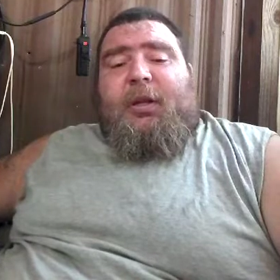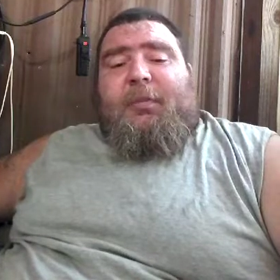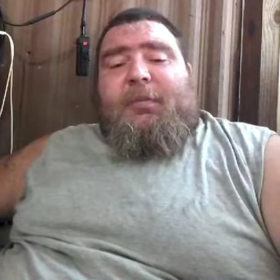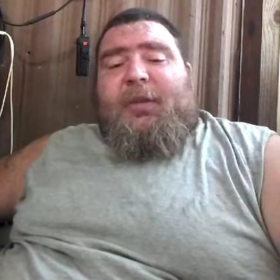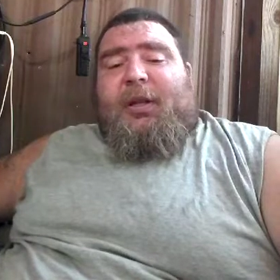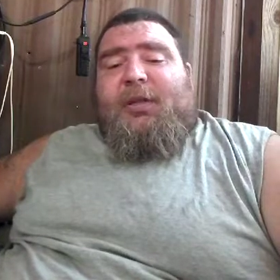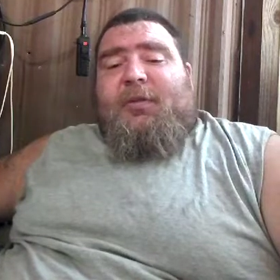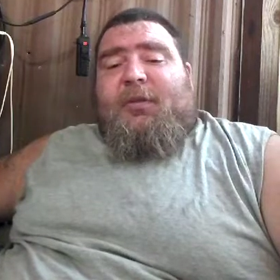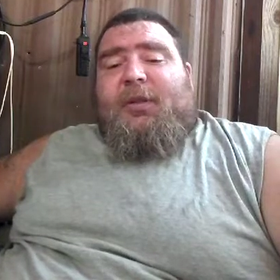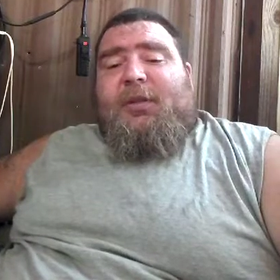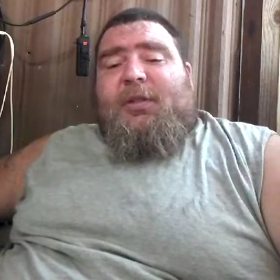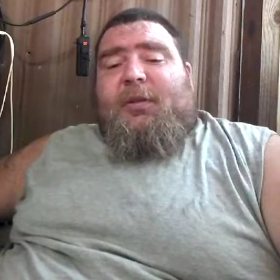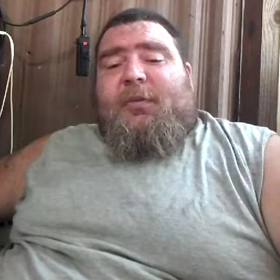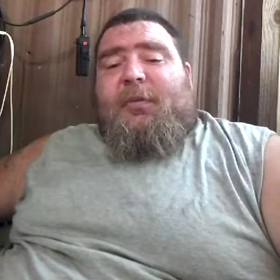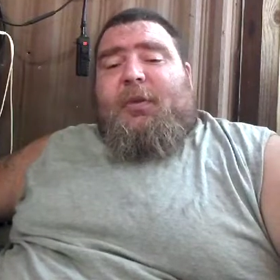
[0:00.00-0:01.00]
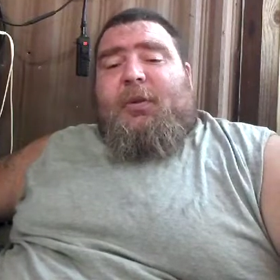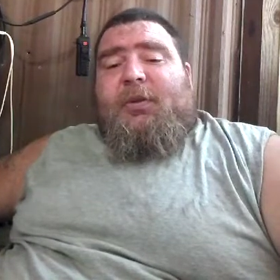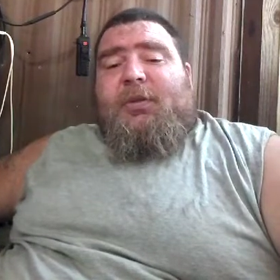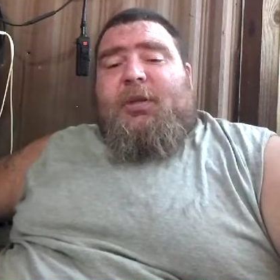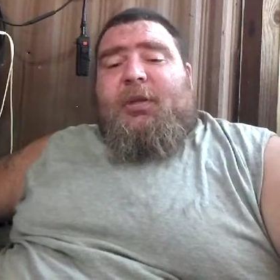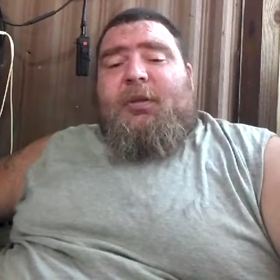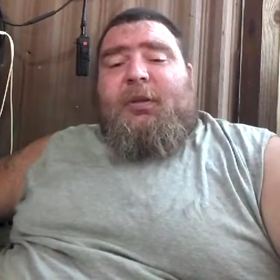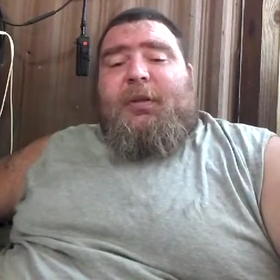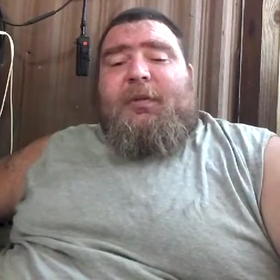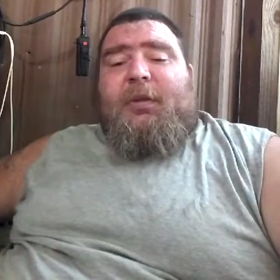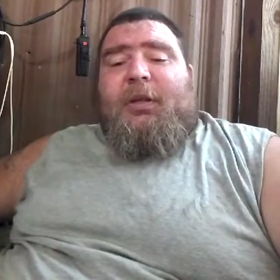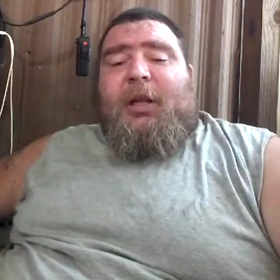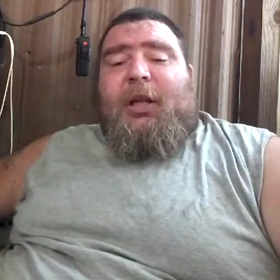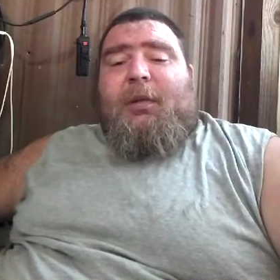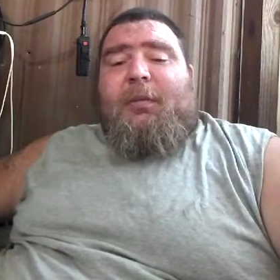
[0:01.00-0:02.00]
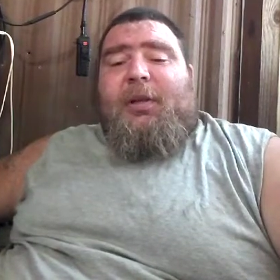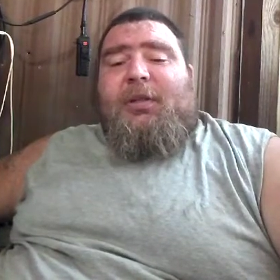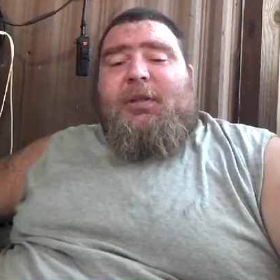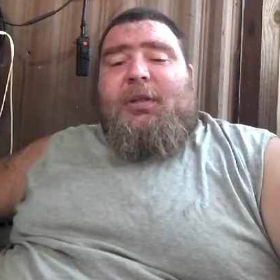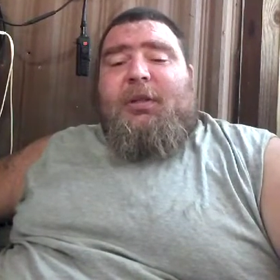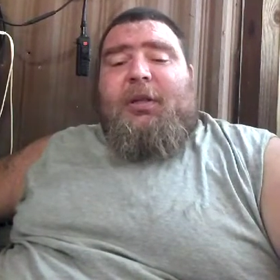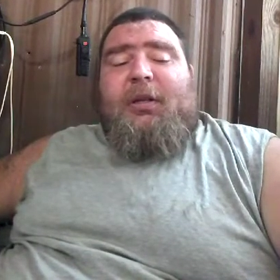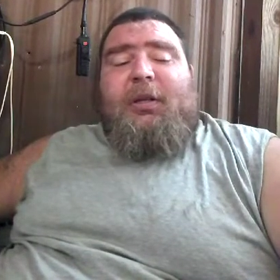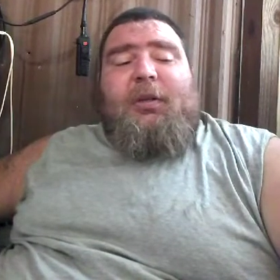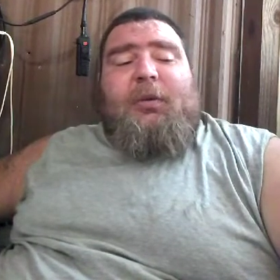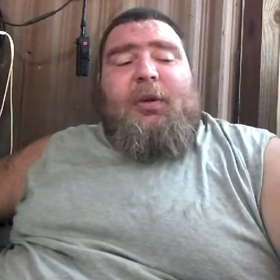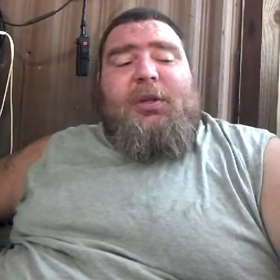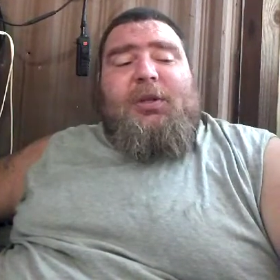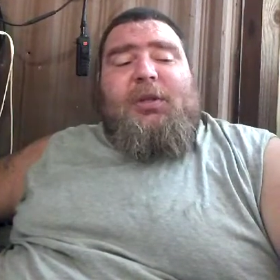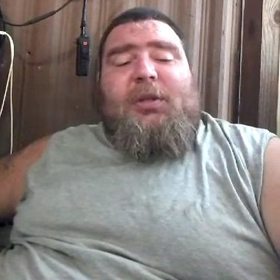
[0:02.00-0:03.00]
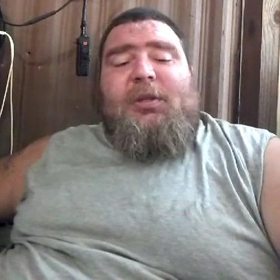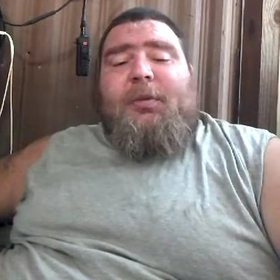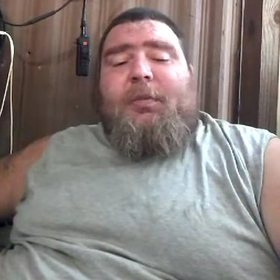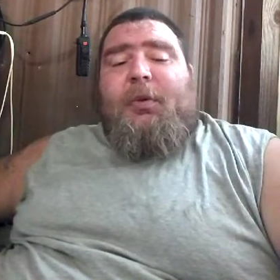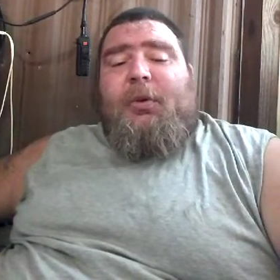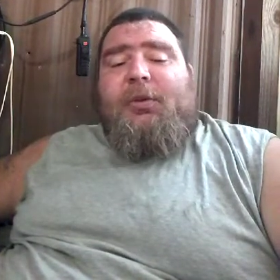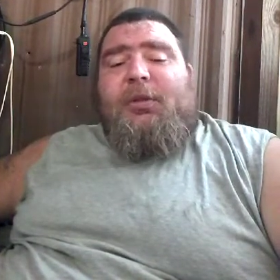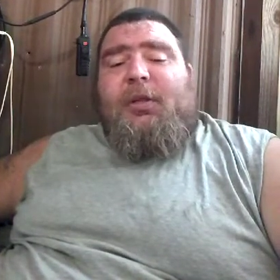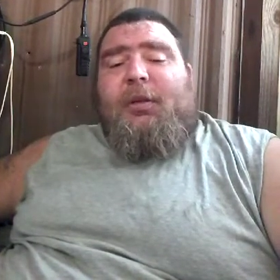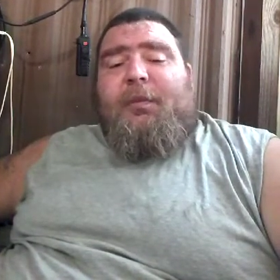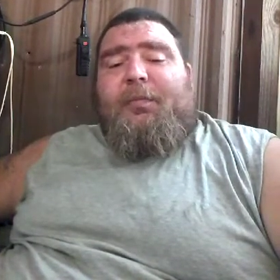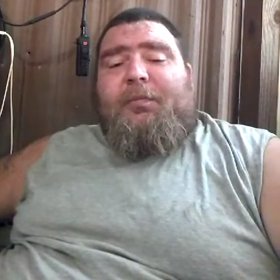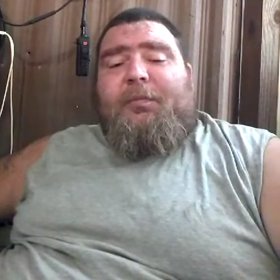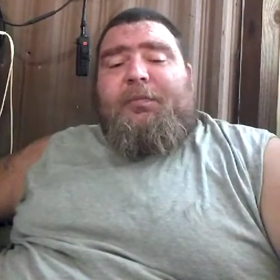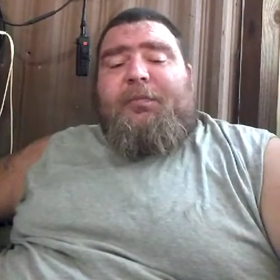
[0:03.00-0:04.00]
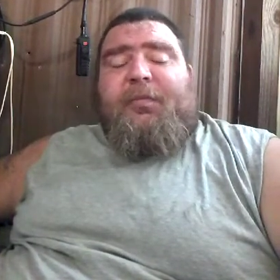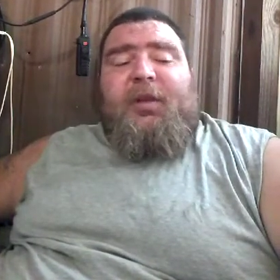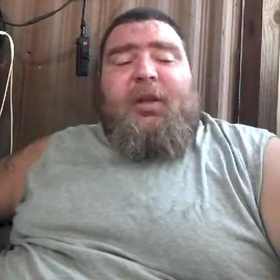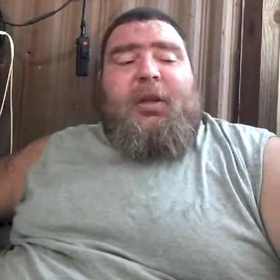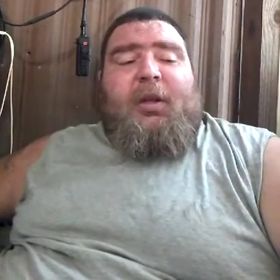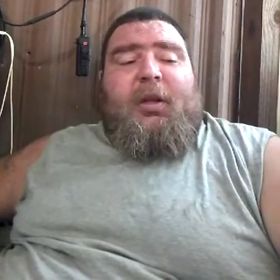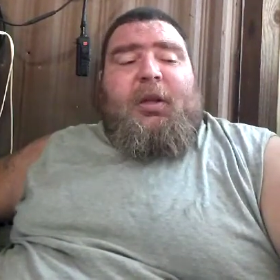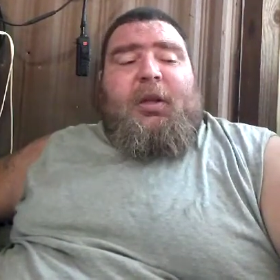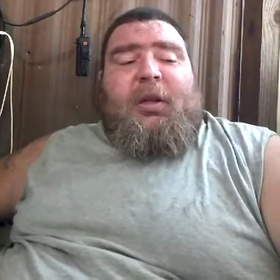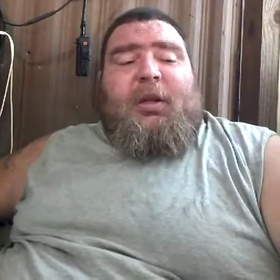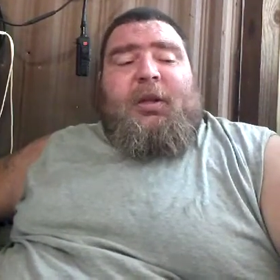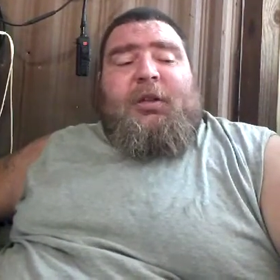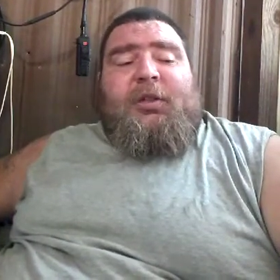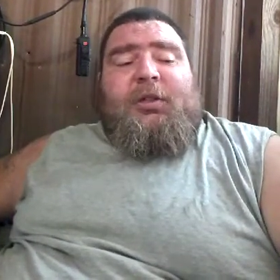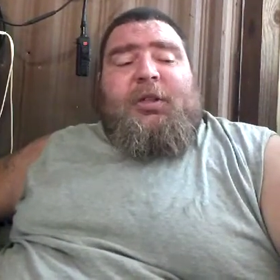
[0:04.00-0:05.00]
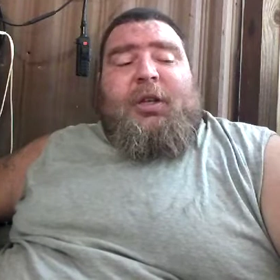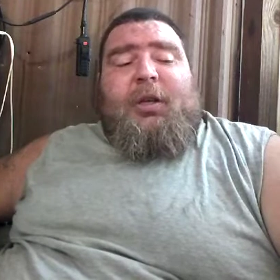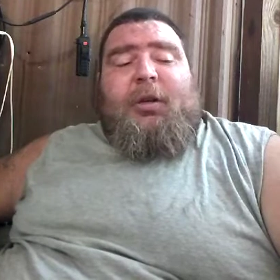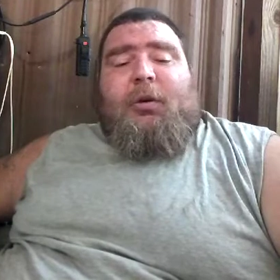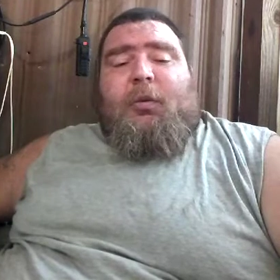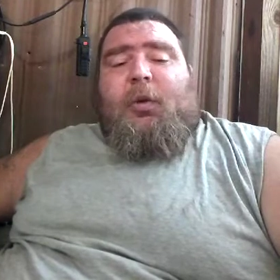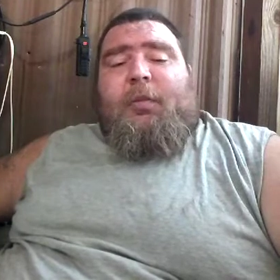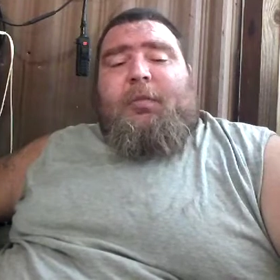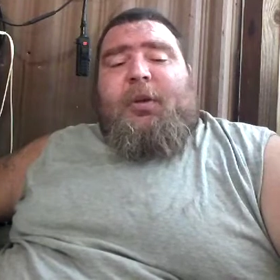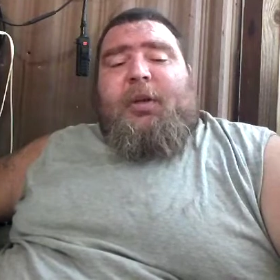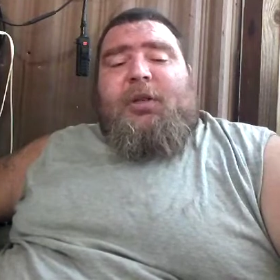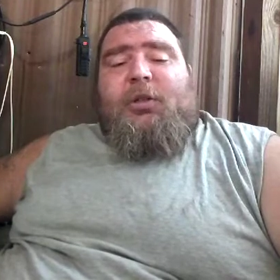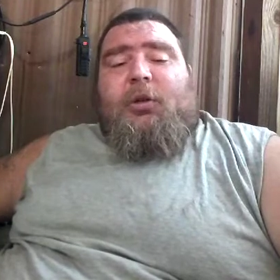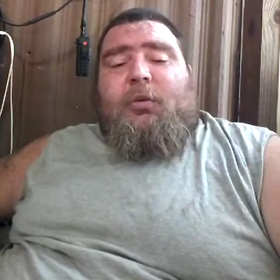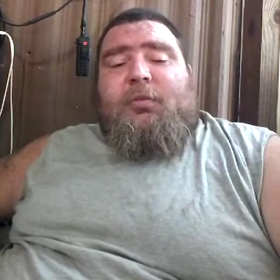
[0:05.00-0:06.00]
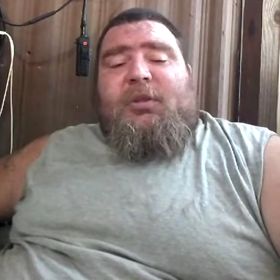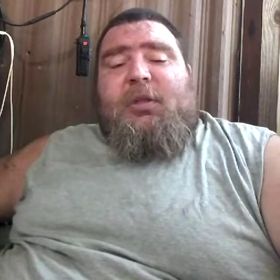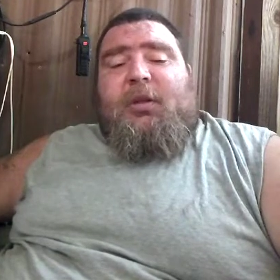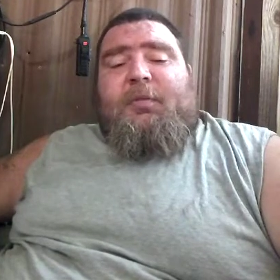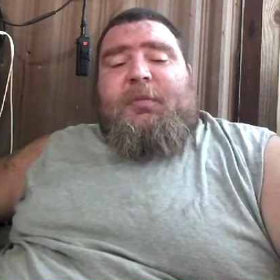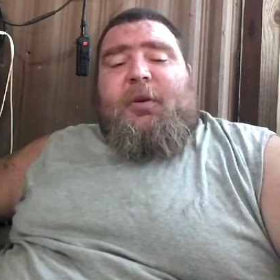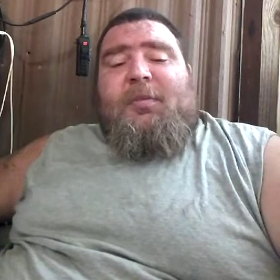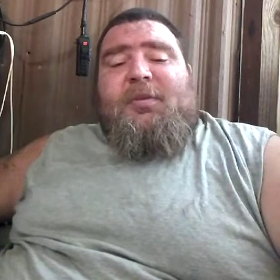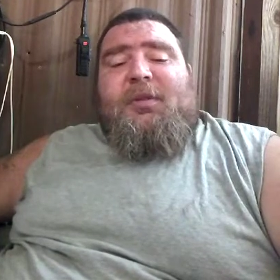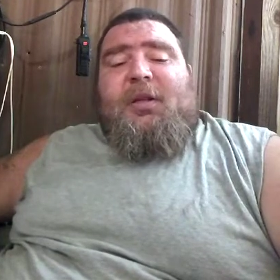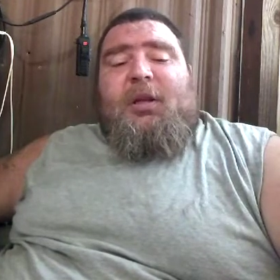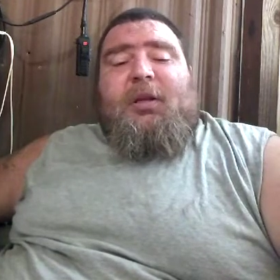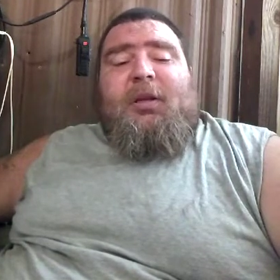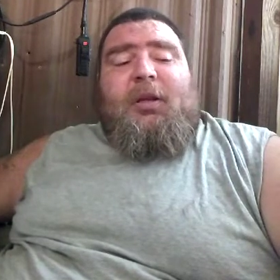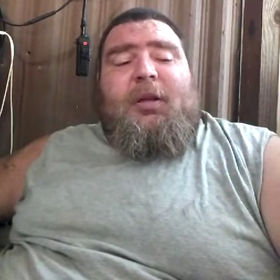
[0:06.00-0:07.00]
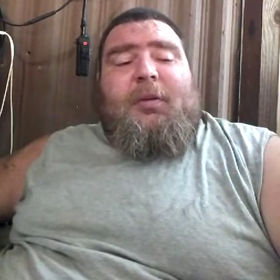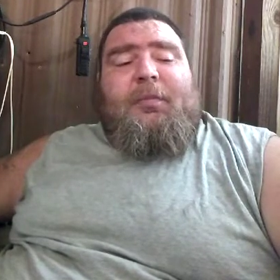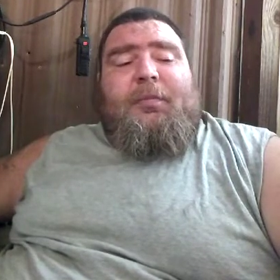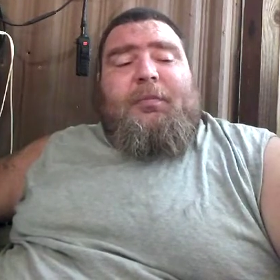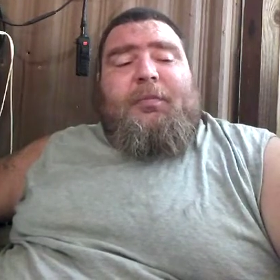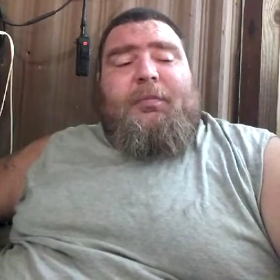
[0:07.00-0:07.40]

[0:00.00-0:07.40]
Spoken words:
Thanks for listening, folks. Leave your comments, any questions, post it. Check out our webpage, homesteadpreps.com.